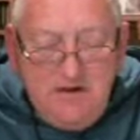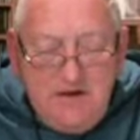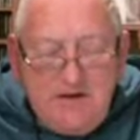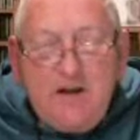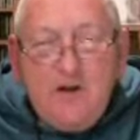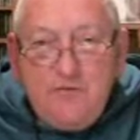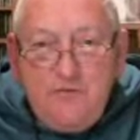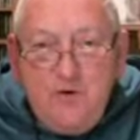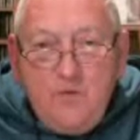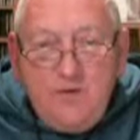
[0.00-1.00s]
and I look
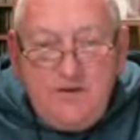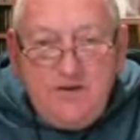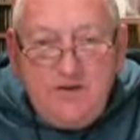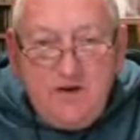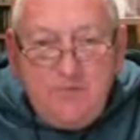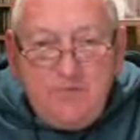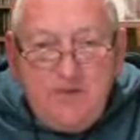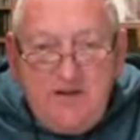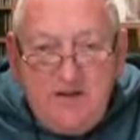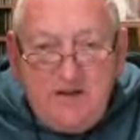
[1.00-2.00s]
forward to your
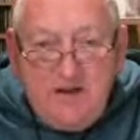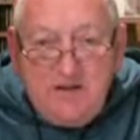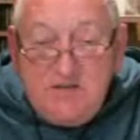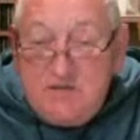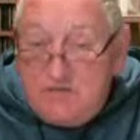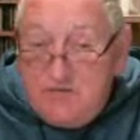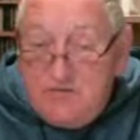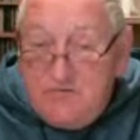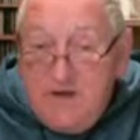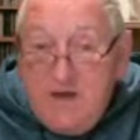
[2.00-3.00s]
company again
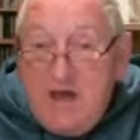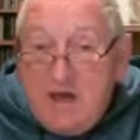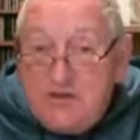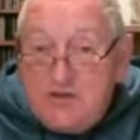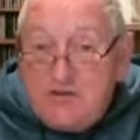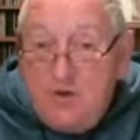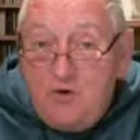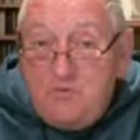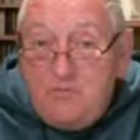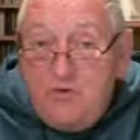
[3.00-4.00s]
soon. And
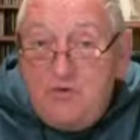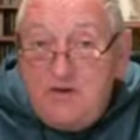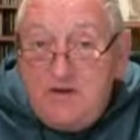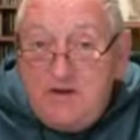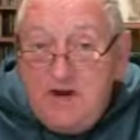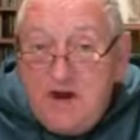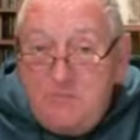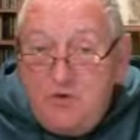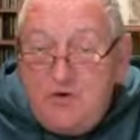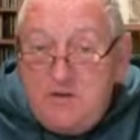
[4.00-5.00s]
tomorrow morning, our
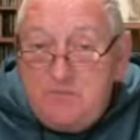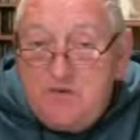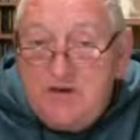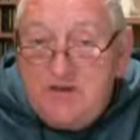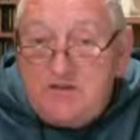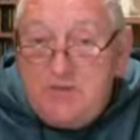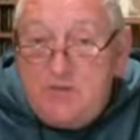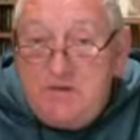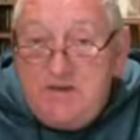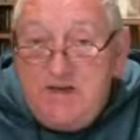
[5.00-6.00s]
morning prayers will
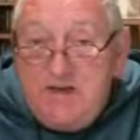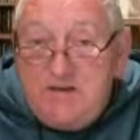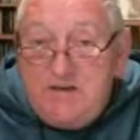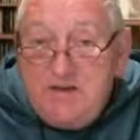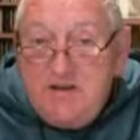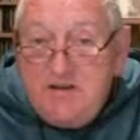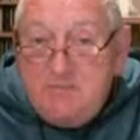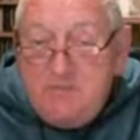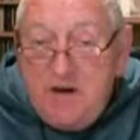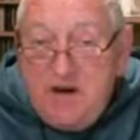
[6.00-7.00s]
be led
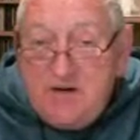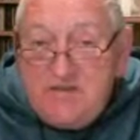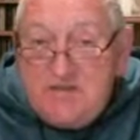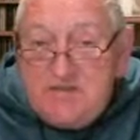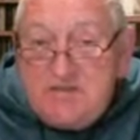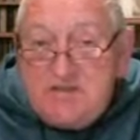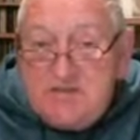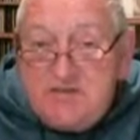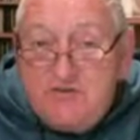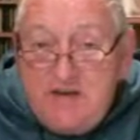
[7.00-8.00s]
by our dear
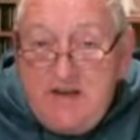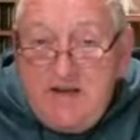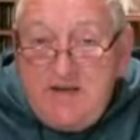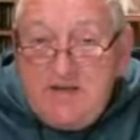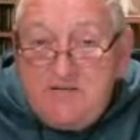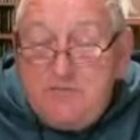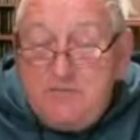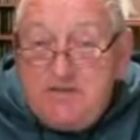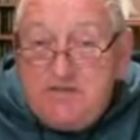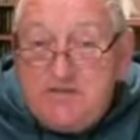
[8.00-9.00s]
sister Elaine from
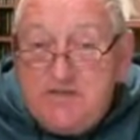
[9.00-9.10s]
Peter